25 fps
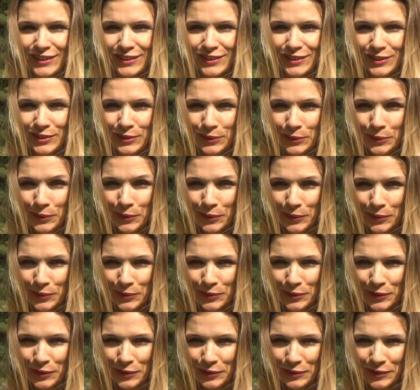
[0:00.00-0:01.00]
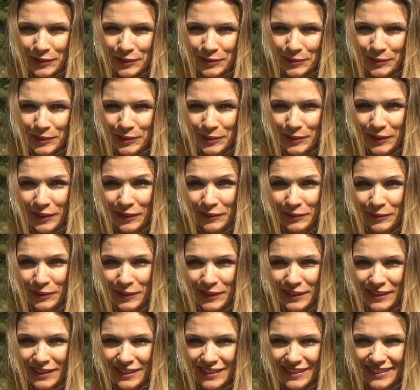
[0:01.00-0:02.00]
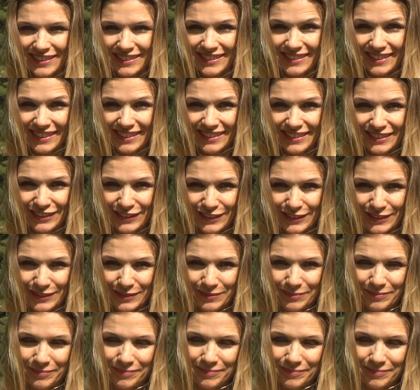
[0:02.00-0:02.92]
to go surfing when you have wind in the sails.